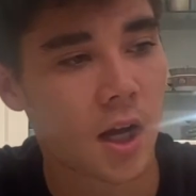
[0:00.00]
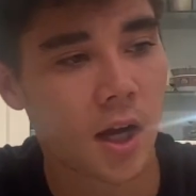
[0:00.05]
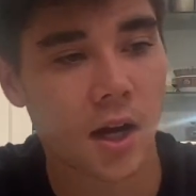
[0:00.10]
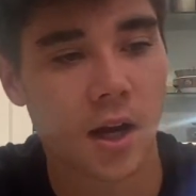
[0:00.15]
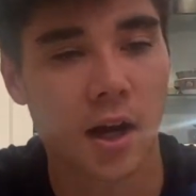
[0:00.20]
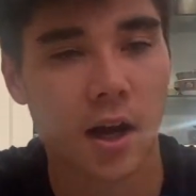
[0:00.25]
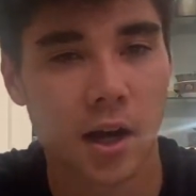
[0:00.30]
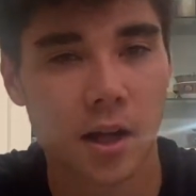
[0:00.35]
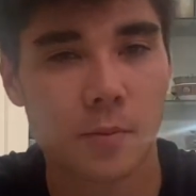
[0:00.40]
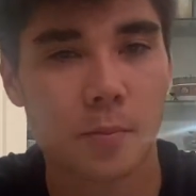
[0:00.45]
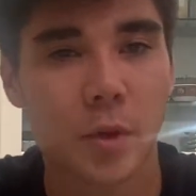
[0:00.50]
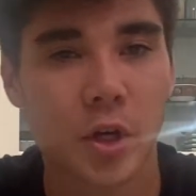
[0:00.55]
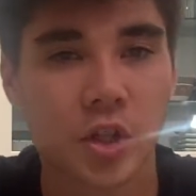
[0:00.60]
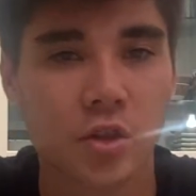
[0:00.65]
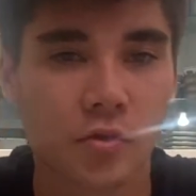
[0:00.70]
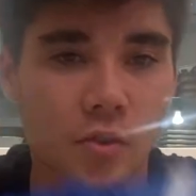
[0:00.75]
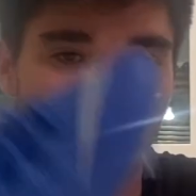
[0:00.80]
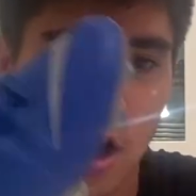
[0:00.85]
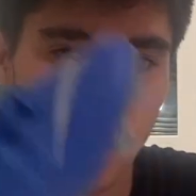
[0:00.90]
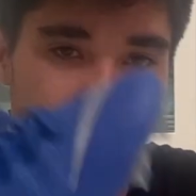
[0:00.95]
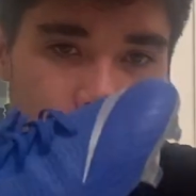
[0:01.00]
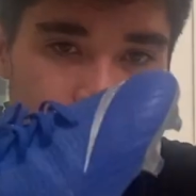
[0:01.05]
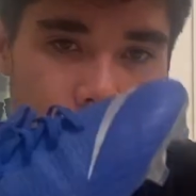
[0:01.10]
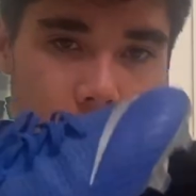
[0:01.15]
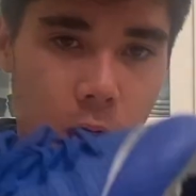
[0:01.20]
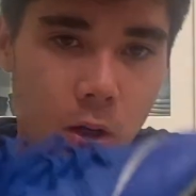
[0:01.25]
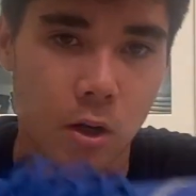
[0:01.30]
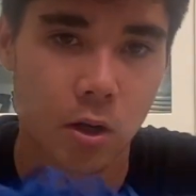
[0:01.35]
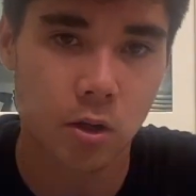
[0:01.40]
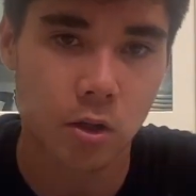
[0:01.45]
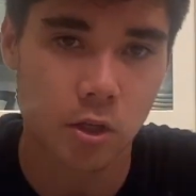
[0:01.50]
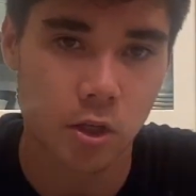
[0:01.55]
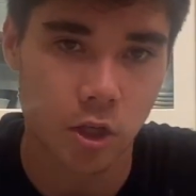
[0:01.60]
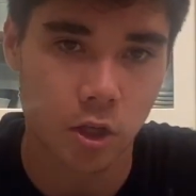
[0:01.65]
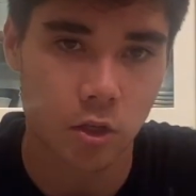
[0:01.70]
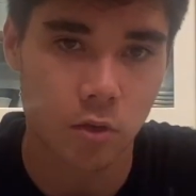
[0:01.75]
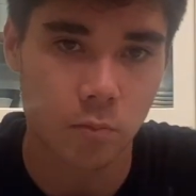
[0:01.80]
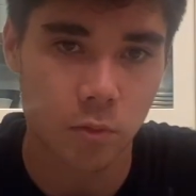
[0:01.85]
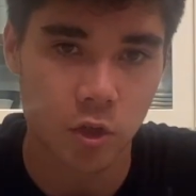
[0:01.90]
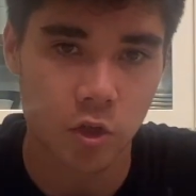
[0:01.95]
I'd much rather wear the
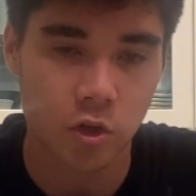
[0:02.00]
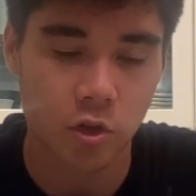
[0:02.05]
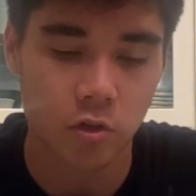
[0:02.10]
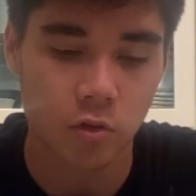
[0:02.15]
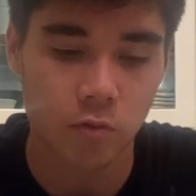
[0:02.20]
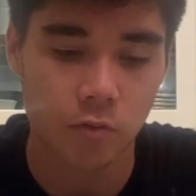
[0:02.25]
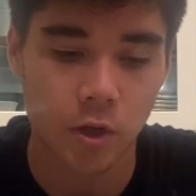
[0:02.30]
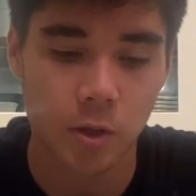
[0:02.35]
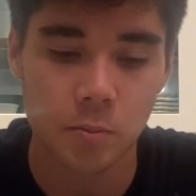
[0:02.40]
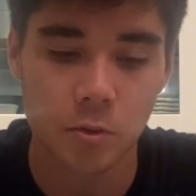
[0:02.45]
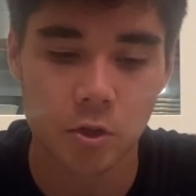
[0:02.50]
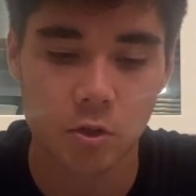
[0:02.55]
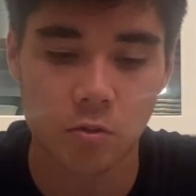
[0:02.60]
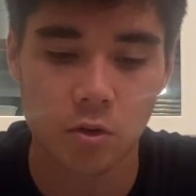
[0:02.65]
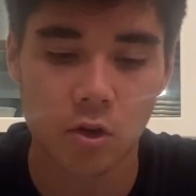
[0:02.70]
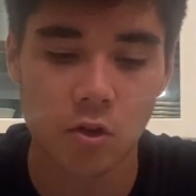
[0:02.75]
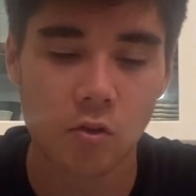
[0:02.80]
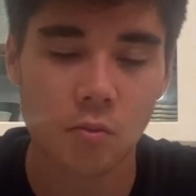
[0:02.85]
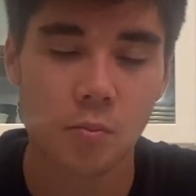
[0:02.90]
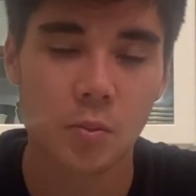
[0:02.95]
Nike Mercurial Vapor 12,